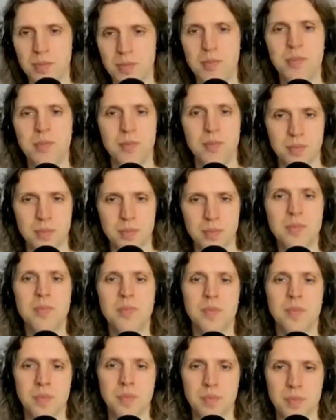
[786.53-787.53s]
lot of the
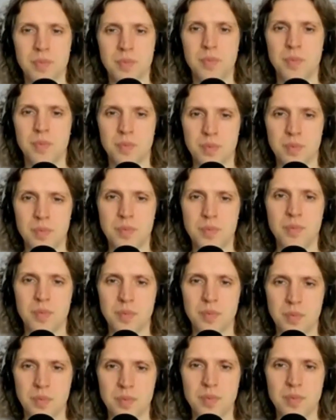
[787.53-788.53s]
services
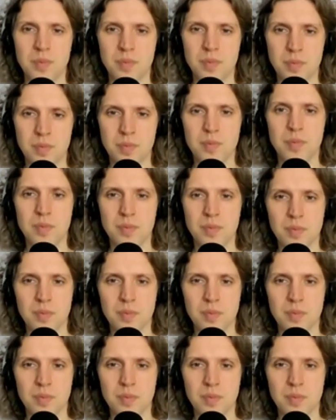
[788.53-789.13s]
the other